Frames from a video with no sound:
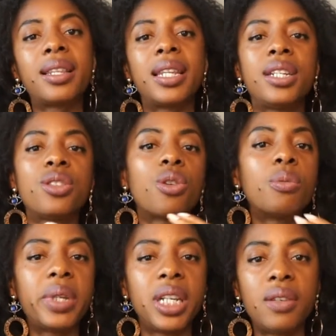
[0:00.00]
and they
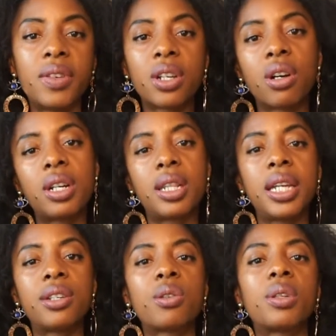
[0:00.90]
don't believe in God, and they
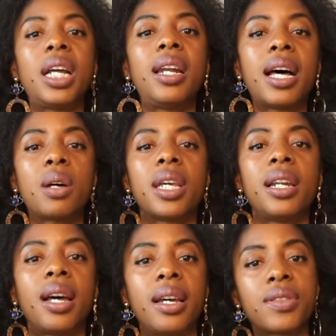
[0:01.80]
don't allow their
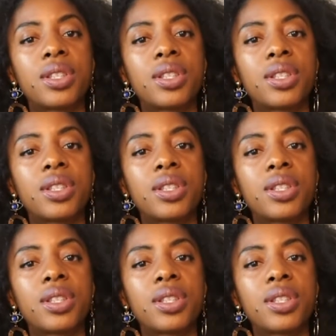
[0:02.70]
lives